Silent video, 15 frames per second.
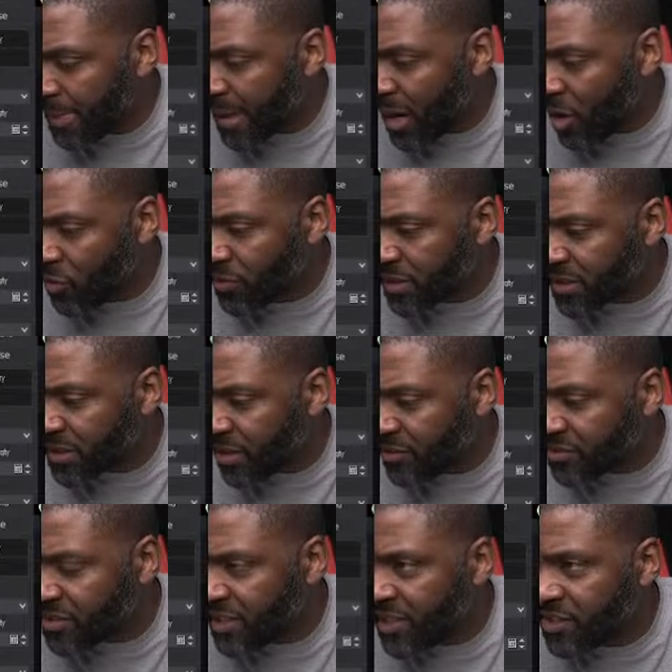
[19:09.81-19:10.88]
on the
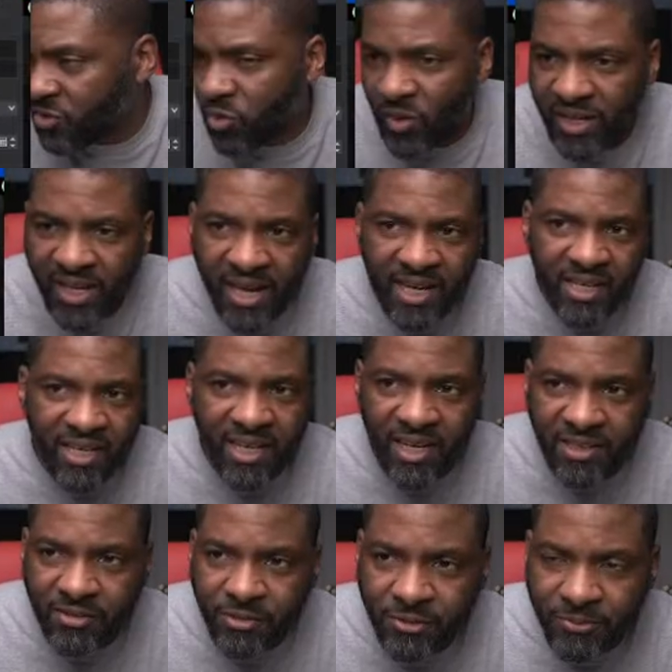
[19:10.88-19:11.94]
1328
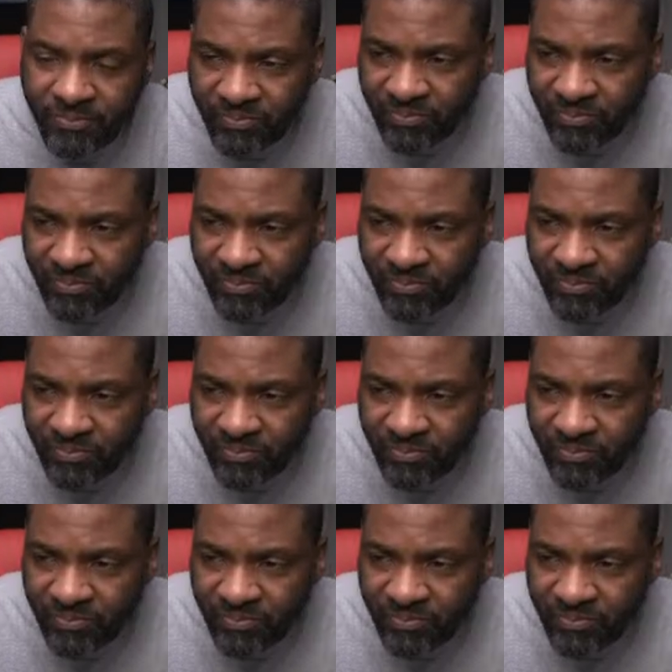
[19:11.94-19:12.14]
candle.